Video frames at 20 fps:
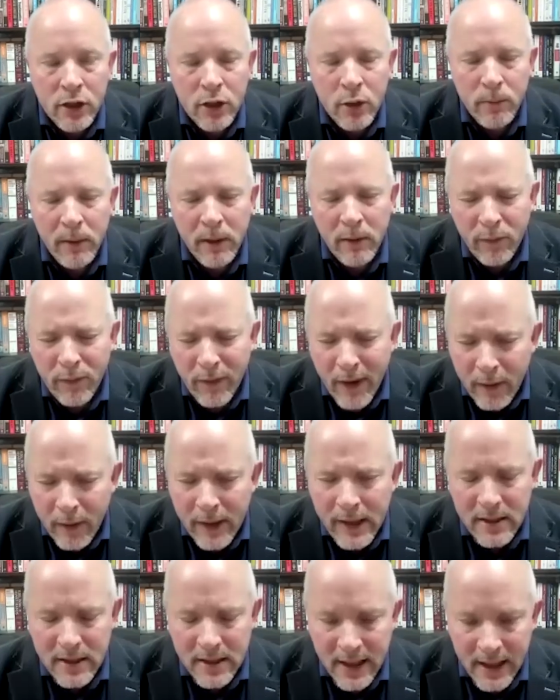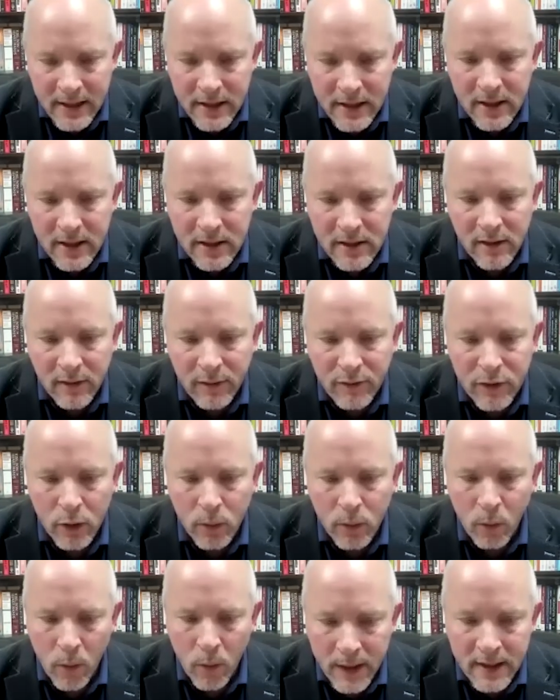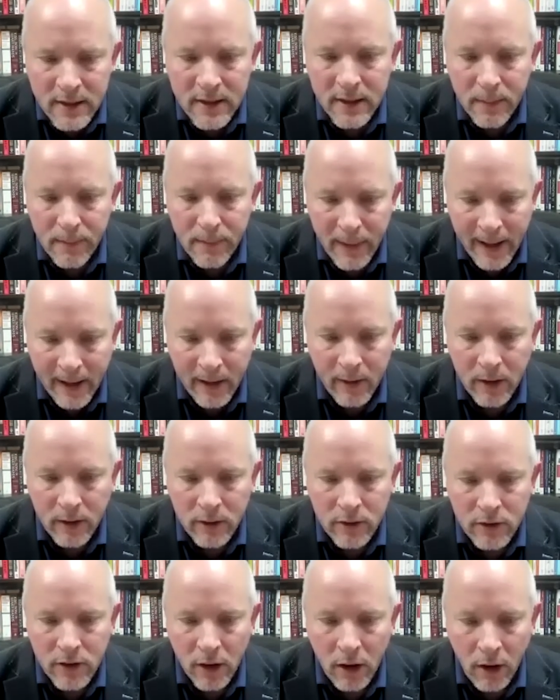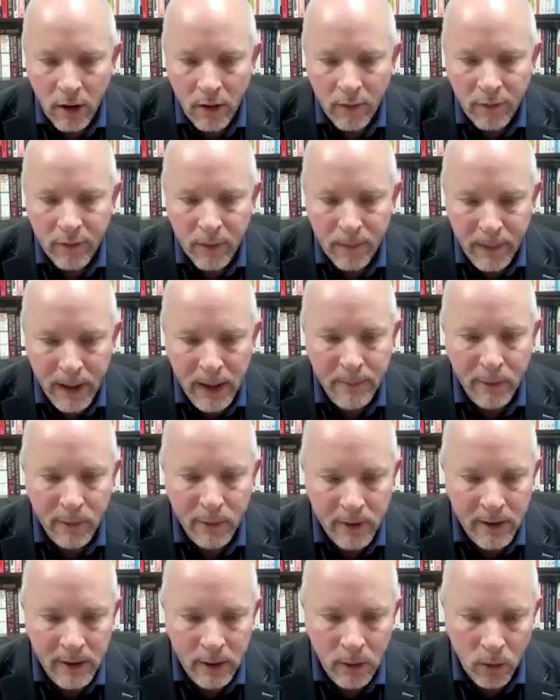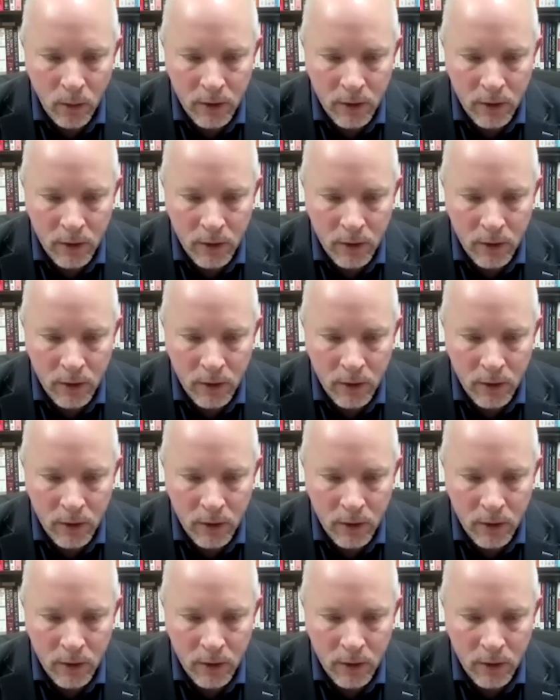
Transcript: to be very sensitive to what is the background of the people in the